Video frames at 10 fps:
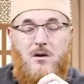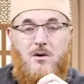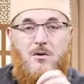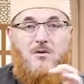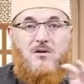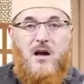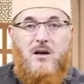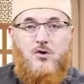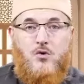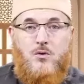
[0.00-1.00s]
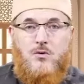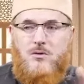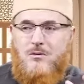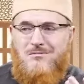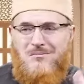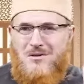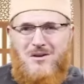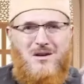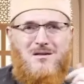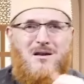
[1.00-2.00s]
goals that he scores.
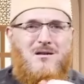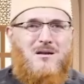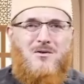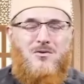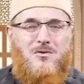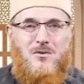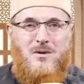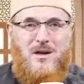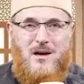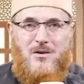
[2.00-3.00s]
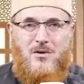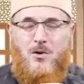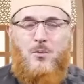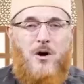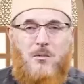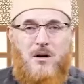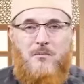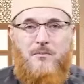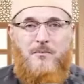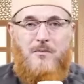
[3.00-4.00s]
There is nothing wrong with that, no
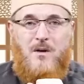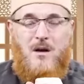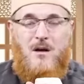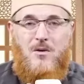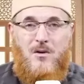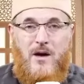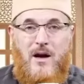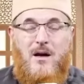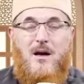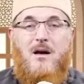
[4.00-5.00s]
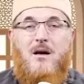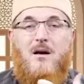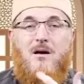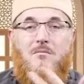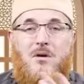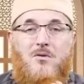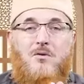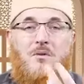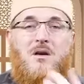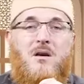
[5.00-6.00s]
problem, okay? But
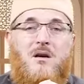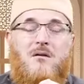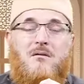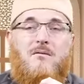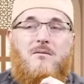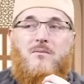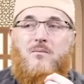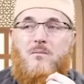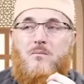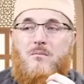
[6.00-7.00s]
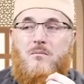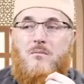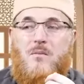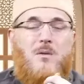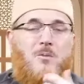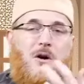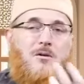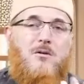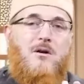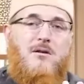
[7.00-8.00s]
to me, my
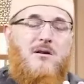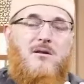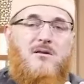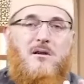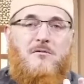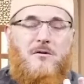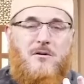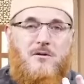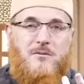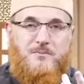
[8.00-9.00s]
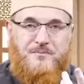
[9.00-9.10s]
priority is different.